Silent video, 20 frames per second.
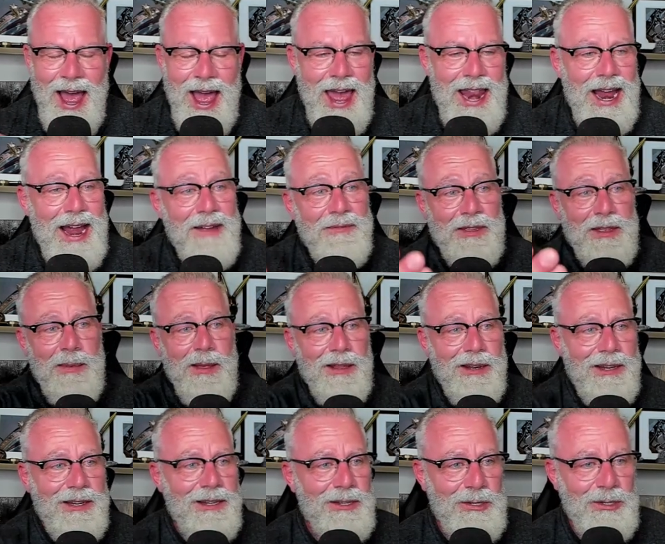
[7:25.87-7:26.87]
and I have the
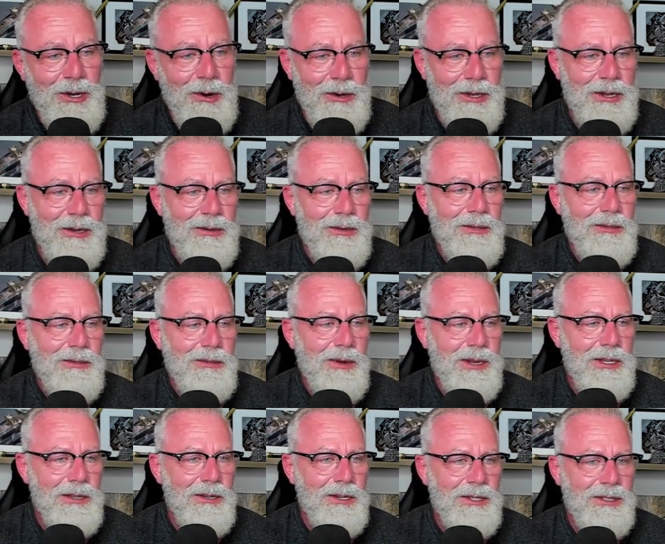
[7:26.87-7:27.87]
ability to show you what
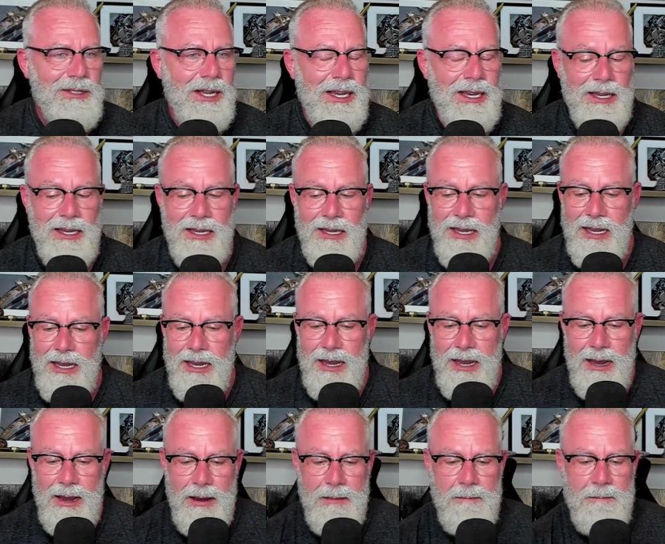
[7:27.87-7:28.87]
it looks like.
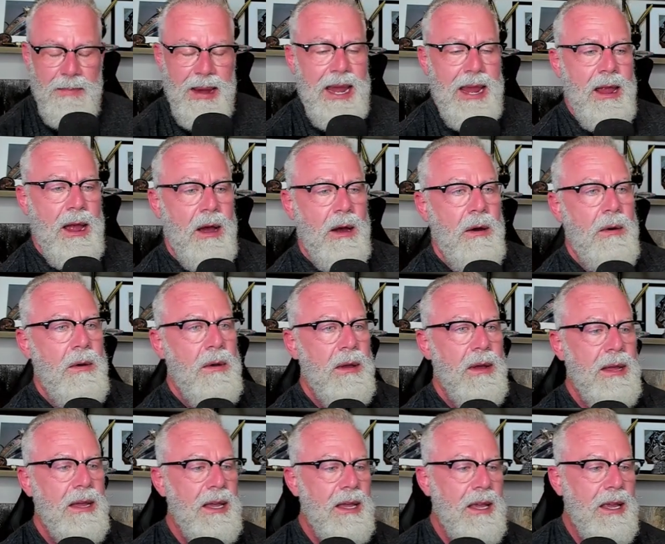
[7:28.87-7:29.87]
Mio
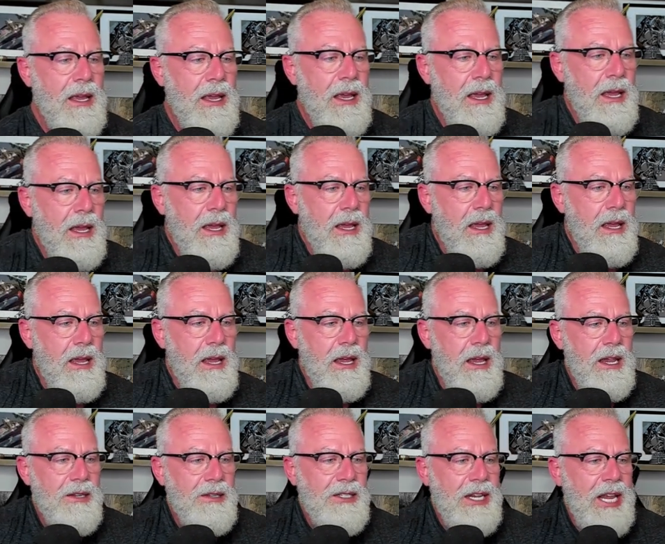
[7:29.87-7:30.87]

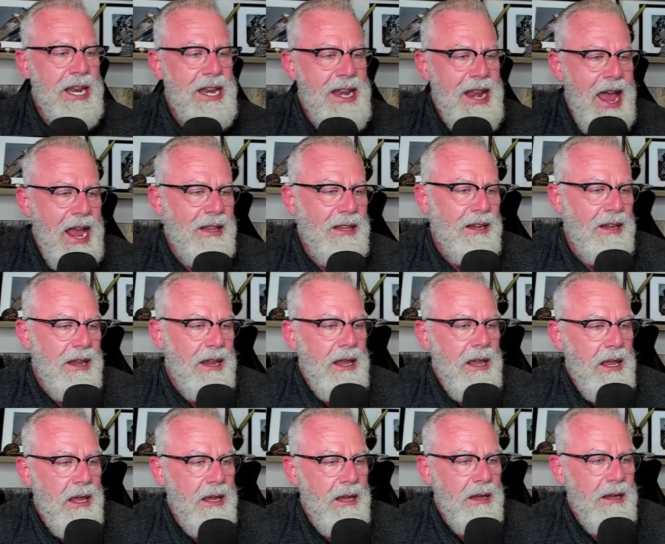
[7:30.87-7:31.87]
is
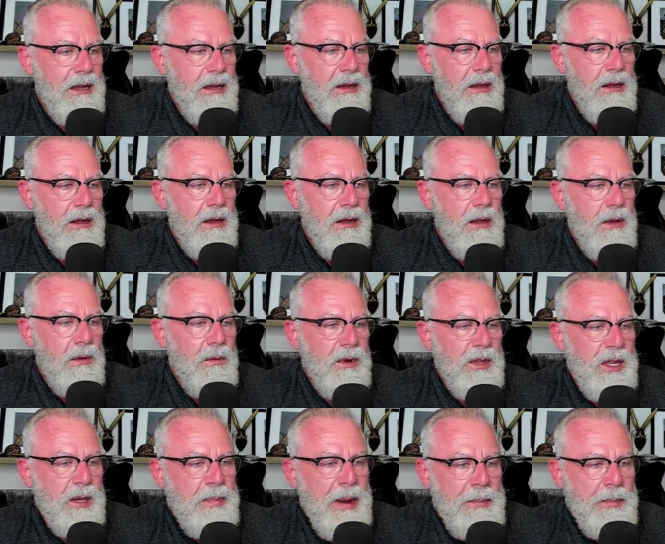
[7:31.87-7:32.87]
connecting with
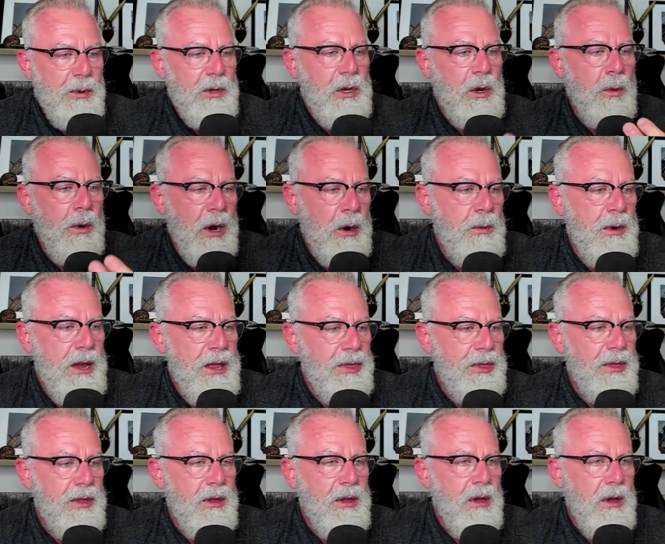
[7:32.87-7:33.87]
the people you work
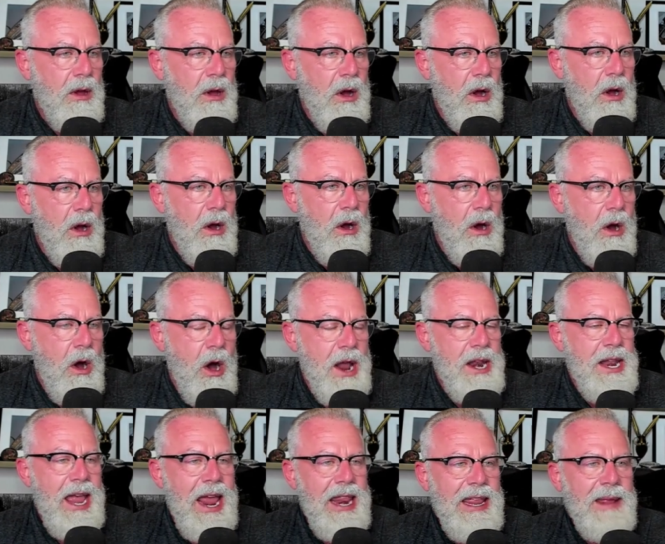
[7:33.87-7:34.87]
with
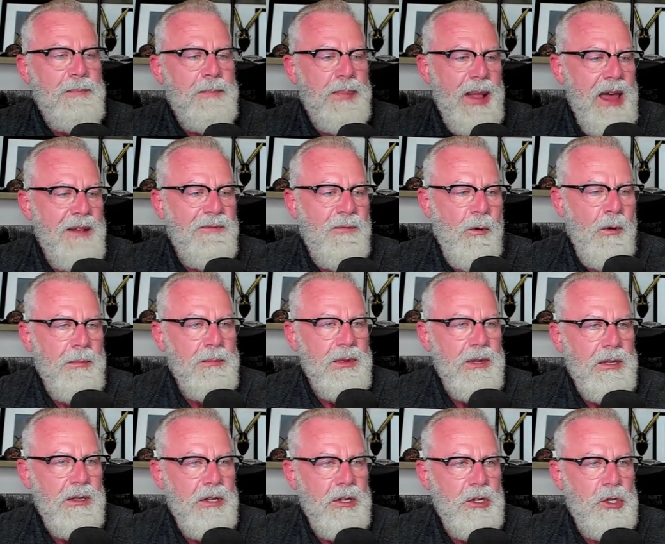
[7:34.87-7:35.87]
on any platform
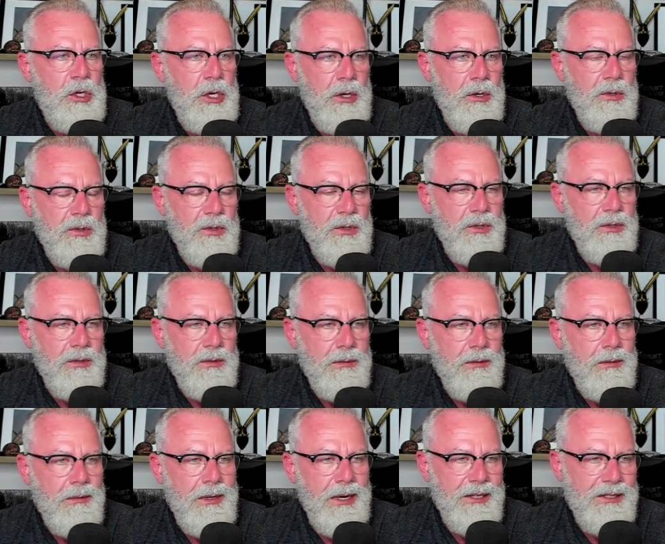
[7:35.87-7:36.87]
you choose.
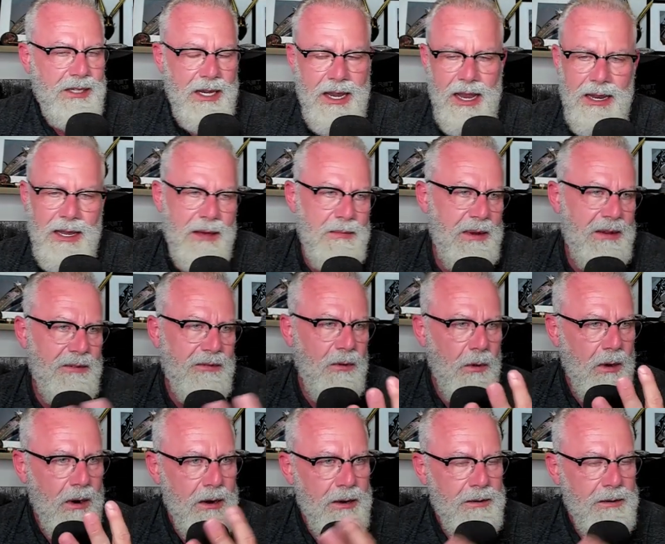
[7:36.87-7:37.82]
When I say any, I mean four.